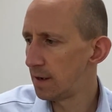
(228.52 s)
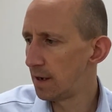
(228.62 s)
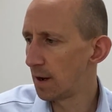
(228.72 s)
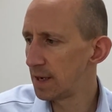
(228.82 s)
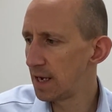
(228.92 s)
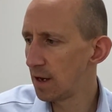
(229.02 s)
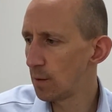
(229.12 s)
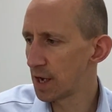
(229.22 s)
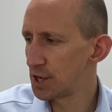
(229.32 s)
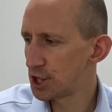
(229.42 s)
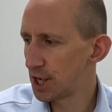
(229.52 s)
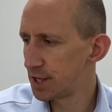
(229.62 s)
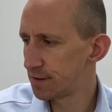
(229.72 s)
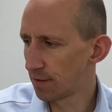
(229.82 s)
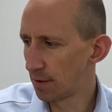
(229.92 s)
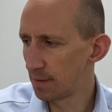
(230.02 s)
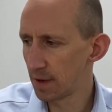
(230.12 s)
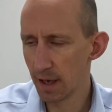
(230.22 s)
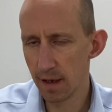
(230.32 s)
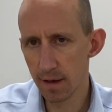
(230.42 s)
Now in here we can change from
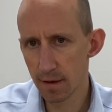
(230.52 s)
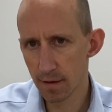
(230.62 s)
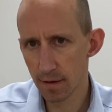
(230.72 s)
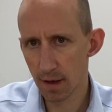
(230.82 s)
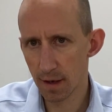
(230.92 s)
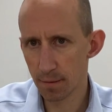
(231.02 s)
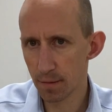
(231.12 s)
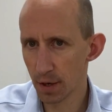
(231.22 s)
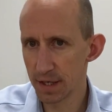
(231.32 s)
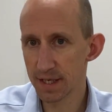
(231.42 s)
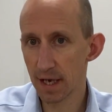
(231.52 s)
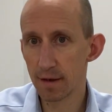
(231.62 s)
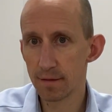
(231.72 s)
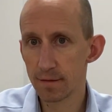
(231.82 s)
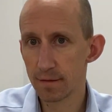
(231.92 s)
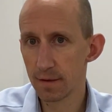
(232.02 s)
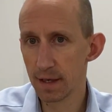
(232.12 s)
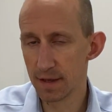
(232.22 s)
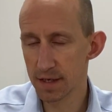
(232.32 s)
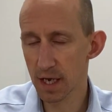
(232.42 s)
the preset,
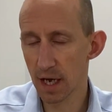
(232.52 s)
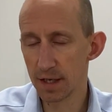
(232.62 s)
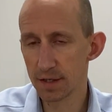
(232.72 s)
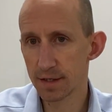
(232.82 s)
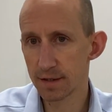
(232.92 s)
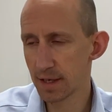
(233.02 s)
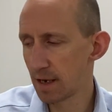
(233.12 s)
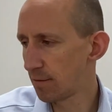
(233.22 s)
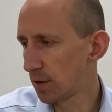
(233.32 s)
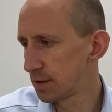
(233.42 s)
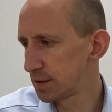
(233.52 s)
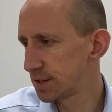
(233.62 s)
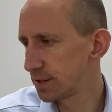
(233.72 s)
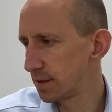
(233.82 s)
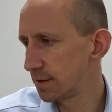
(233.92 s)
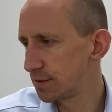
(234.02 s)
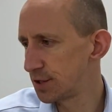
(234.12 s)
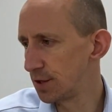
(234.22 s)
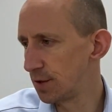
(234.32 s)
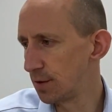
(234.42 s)
in this case 10 volts
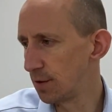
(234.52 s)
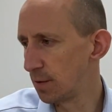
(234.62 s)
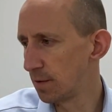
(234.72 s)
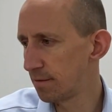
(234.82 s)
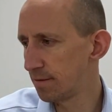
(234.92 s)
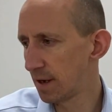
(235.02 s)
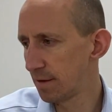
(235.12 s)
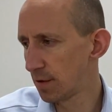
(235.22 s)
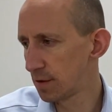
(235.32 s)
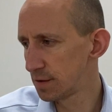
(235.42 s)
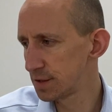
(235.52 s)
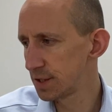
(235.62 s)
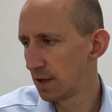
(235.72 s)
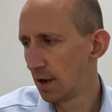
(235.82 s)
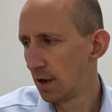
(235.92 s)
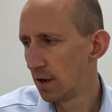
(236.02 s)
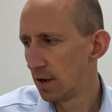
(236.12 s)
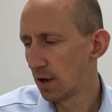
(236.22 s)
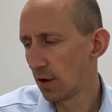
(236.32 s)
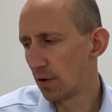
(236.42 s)
to 5 volts,
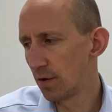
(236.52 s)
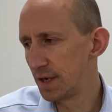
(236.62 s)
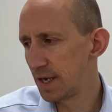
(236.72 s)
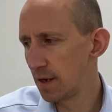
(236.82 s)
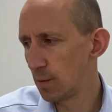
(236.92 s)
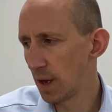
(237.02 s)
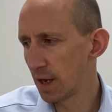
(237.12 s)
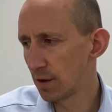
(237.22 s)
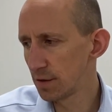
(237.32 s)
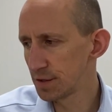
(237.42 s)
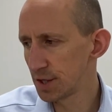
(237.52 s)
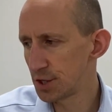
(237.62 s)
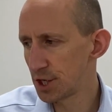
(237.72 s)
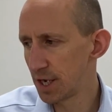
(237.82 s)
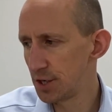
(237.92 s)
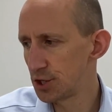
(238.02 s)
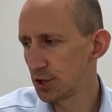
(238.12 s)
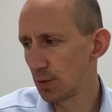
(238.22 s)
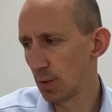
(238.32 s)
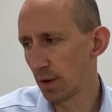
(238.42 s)
or indeed we can also change
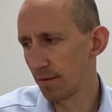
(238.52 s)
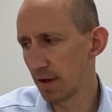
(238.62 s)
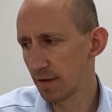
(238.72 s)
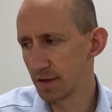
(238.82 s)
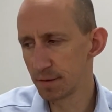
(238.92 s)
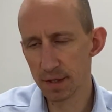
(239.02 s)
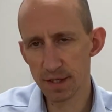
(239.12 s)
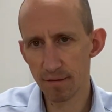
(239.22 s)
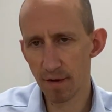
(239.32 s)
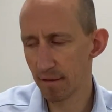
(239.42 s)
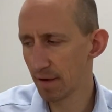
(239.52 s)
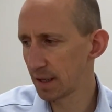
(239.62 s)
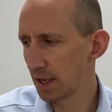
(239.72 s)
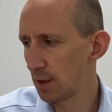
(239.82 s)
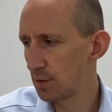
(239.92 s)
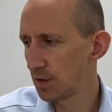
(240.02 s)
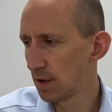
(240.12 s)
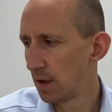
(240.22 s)
to one of the other specific values,